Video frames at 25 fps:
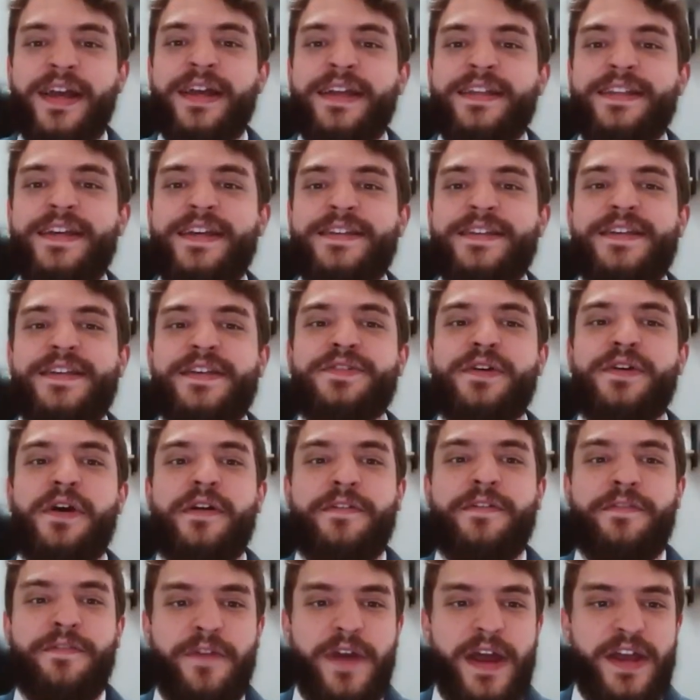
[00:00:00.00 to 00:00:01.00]
This is our
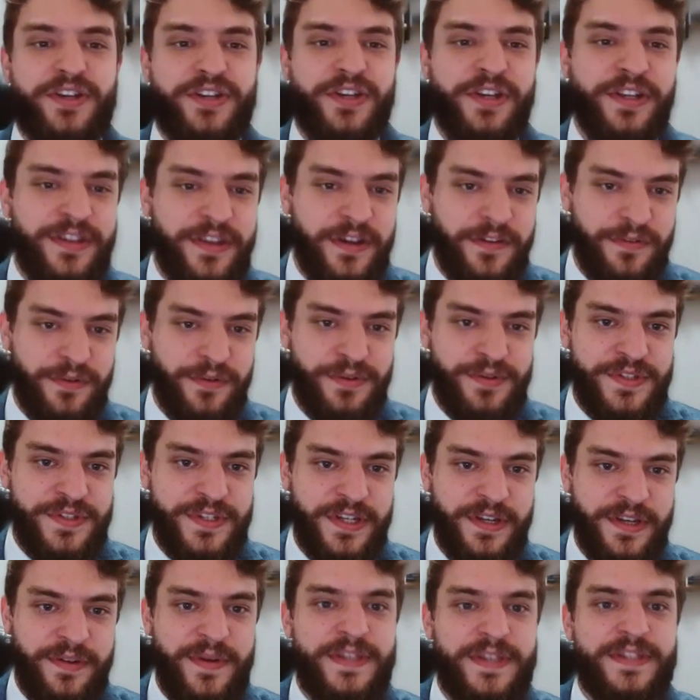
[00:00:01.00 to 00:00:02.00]
fresh interview
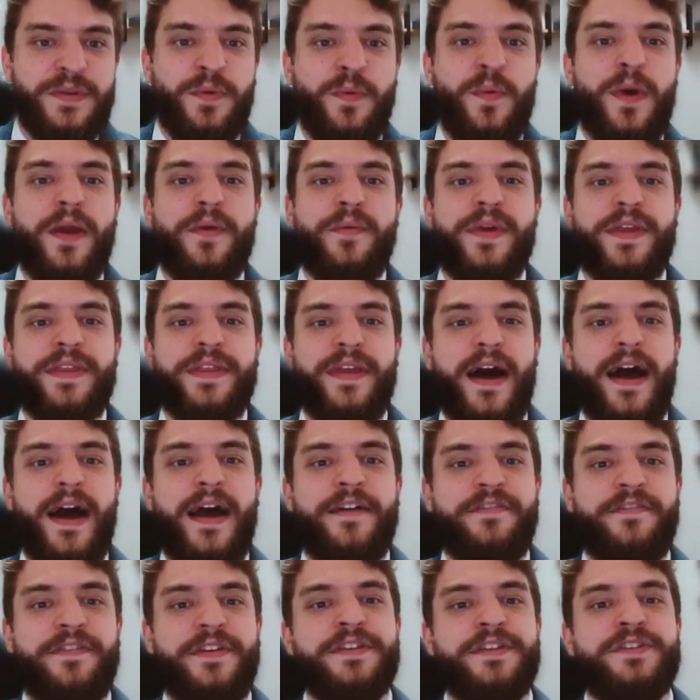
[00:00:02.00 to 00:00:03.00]
series where we
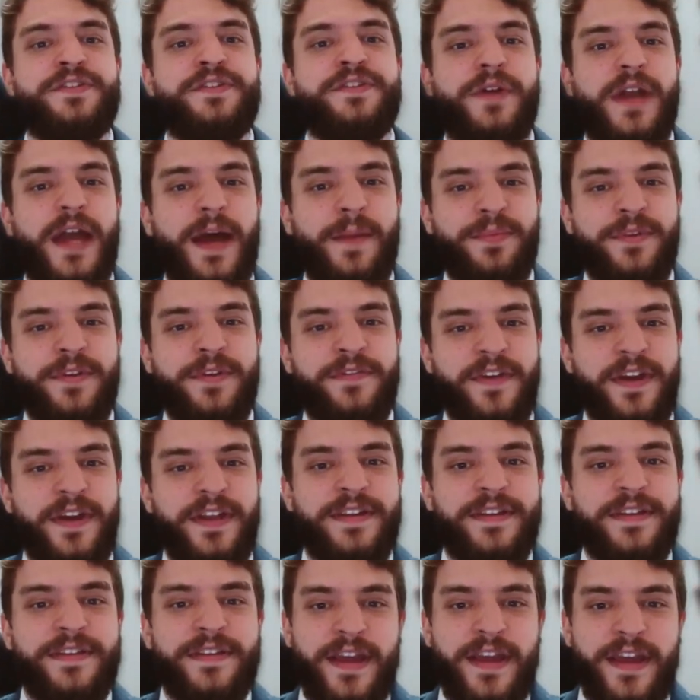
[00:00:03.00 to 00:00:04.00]
dive into
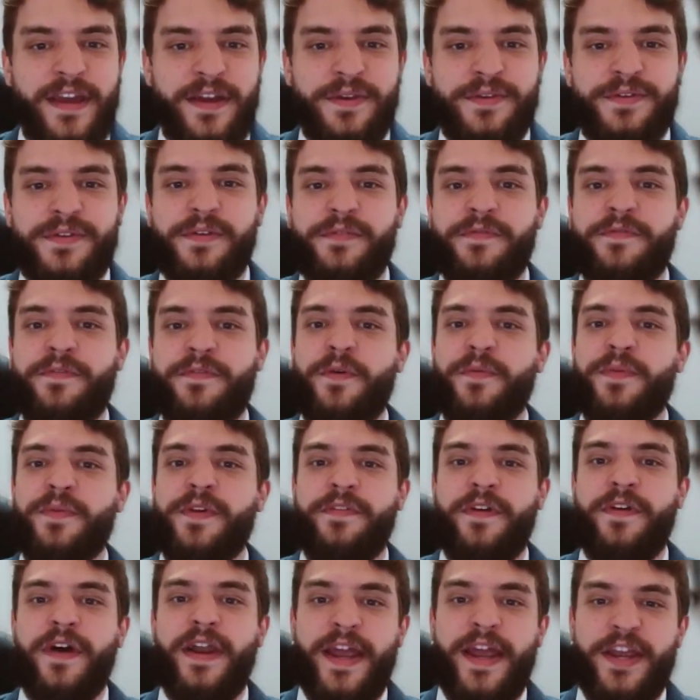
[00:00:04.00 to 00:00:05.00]
captivating tales from the
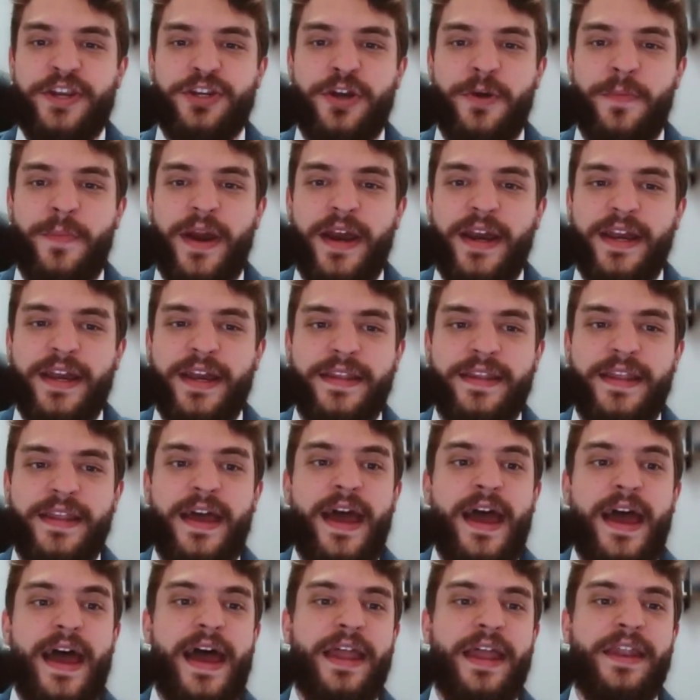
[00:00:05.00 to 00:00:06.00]
financial market
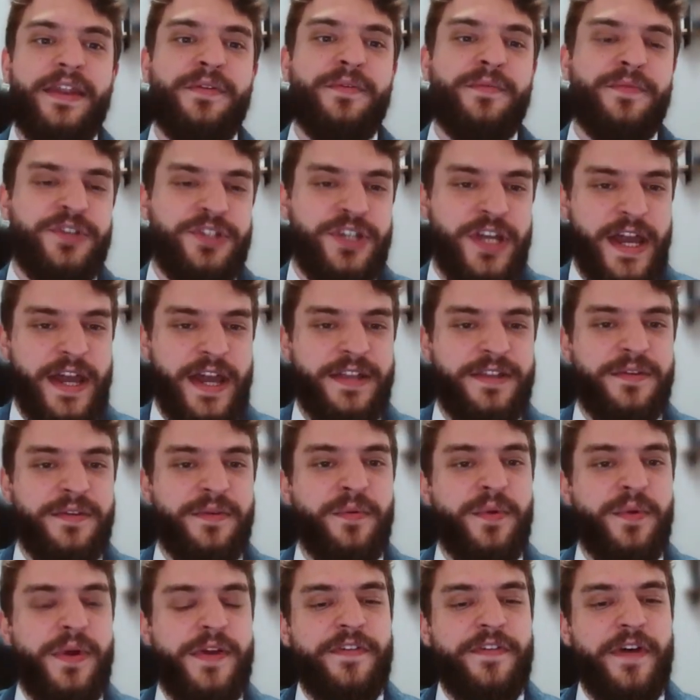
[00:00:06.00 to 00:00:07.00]
and chat
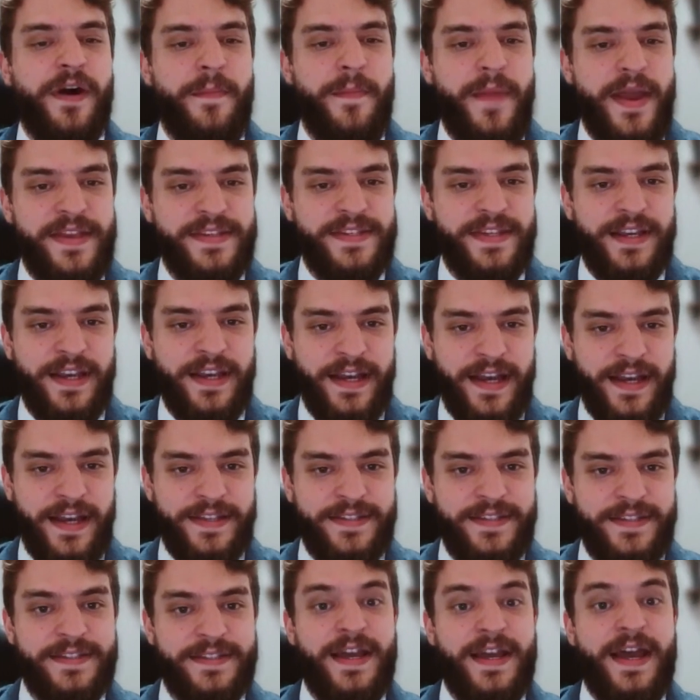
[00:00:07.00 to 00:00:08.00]
with amazing
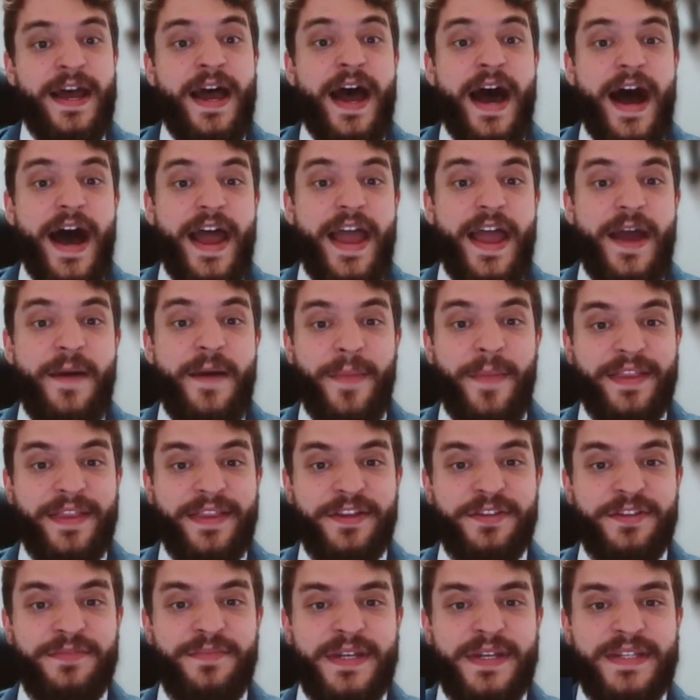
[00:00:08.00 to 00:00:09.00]
guests. I am
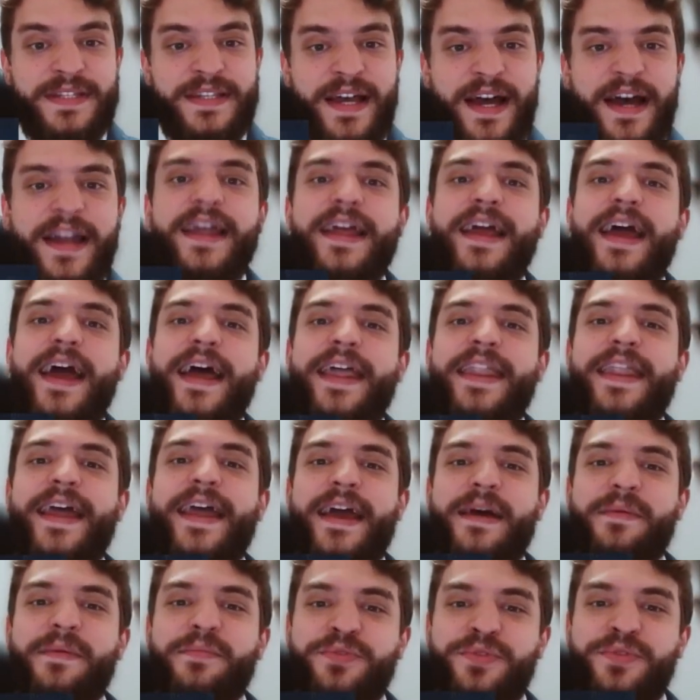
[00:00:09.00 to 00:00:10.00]
Matheus Massari, and I
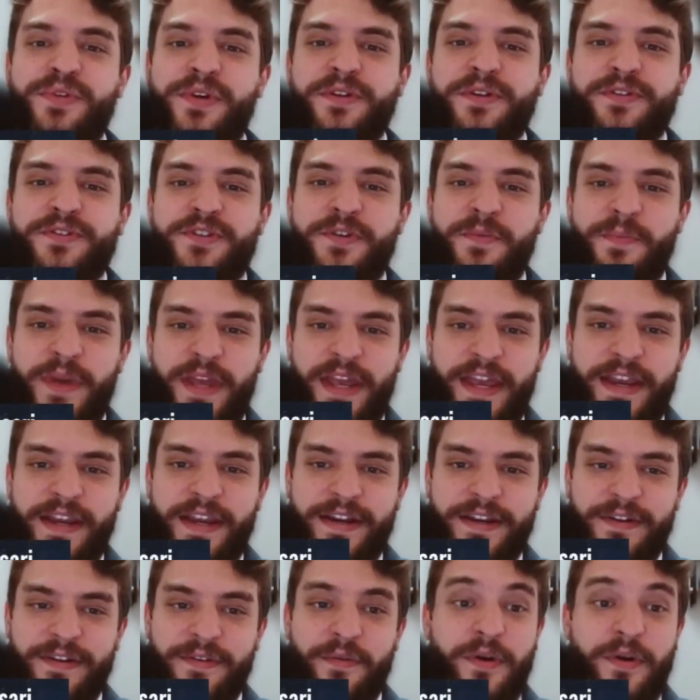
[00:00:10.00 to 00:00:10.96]
am thrilled to be here.